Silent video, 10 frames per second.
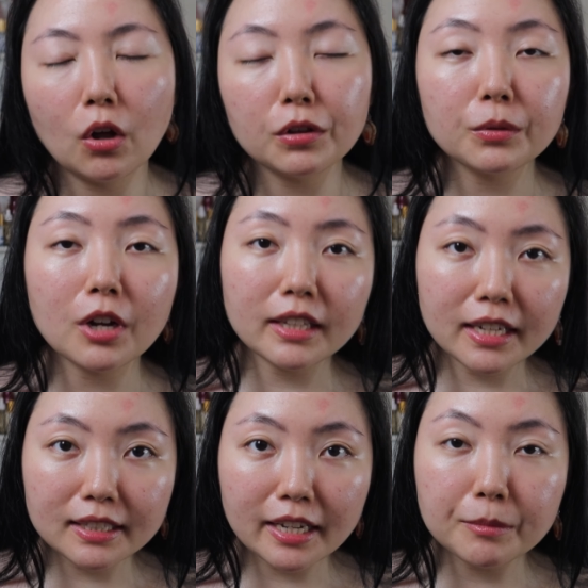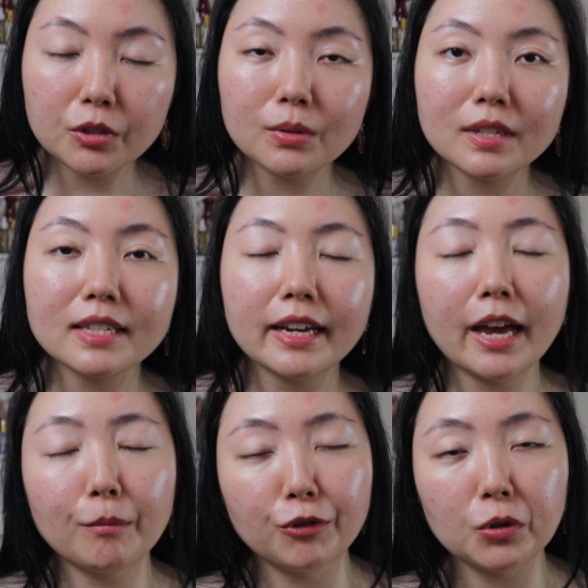Although not anytime soon, since I
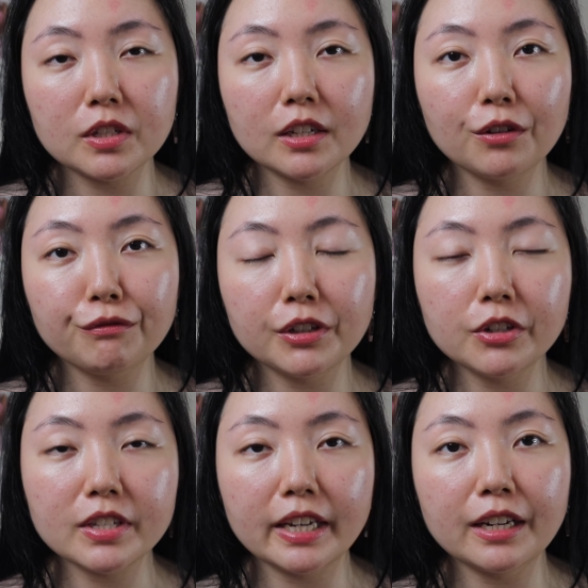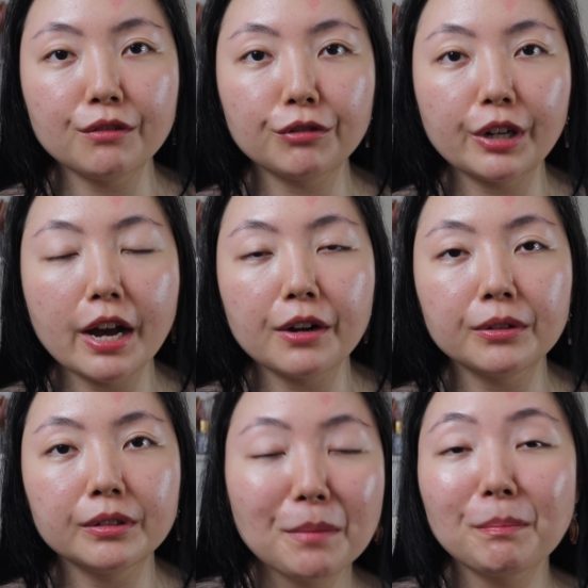am focusing on figure skating for
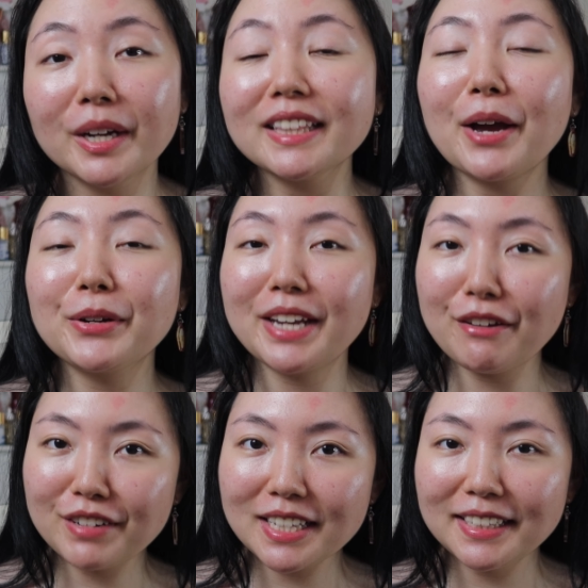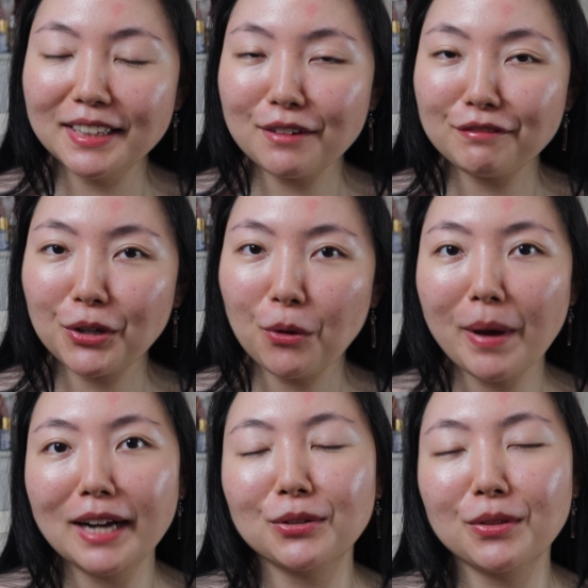now, but I would definitely love to go
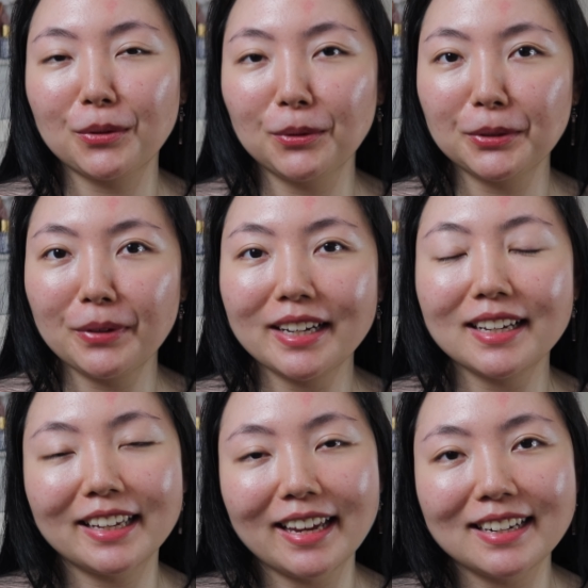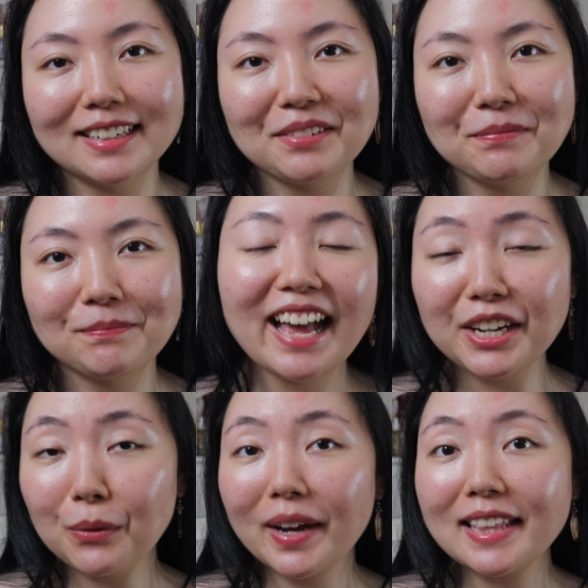back to the roller rink again.
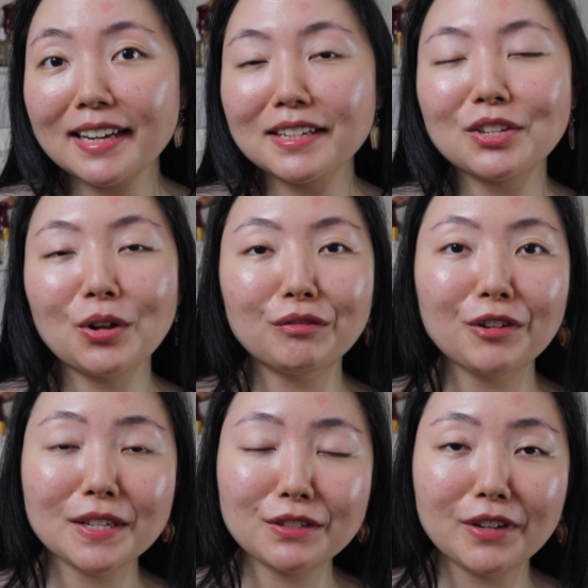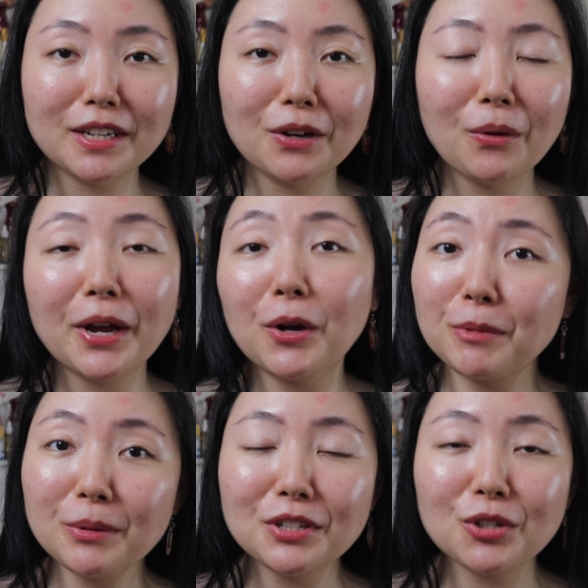Anyway, that is all for this video. I
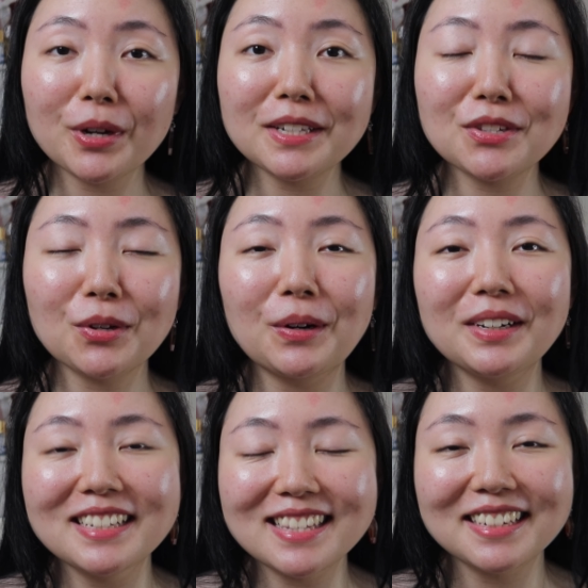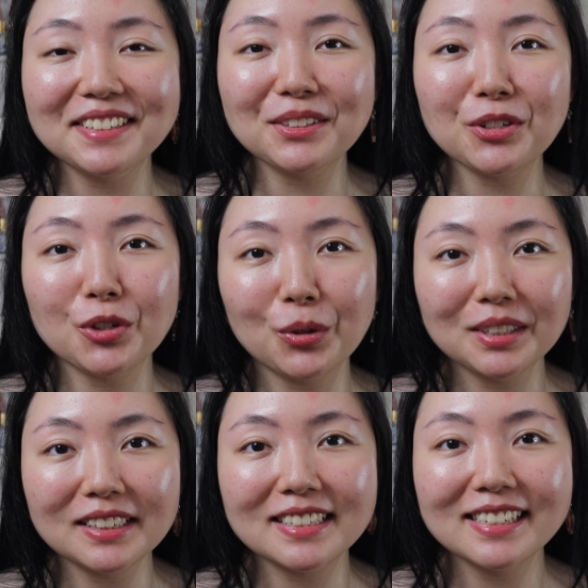hope you enjoyed. Sorry it's a little short.